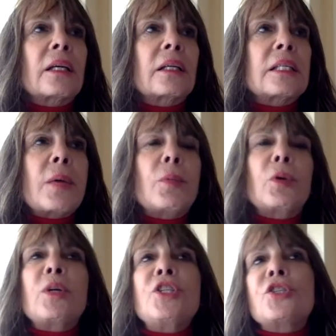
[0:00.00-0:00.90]
someone
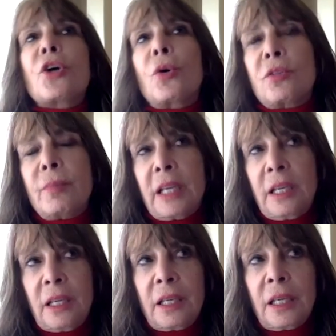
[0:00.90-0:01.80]
once told
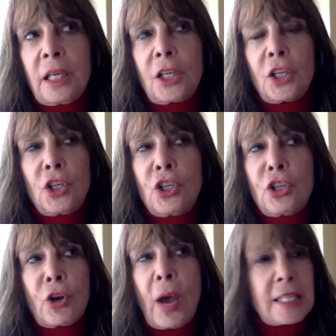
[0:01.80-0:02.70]
me you
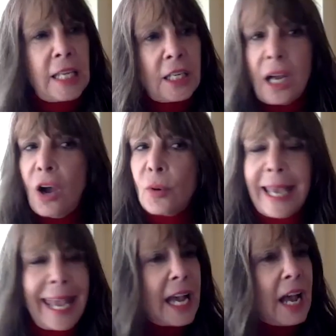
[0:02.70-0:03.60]
know, I said,
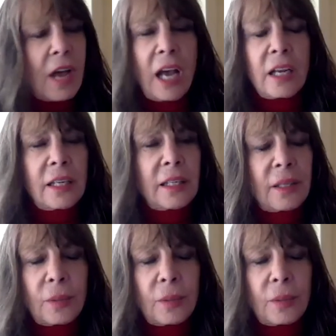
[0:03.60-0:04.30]
okay, I've, I,